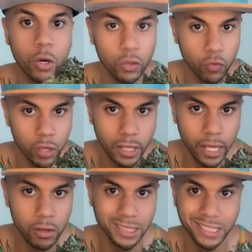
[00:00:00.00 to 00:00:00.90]
the red kale
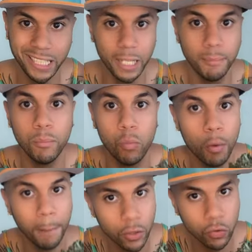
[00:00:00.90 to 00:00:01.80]
because it's getting me more
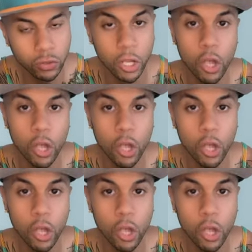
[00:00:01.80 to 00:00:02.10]
minerals,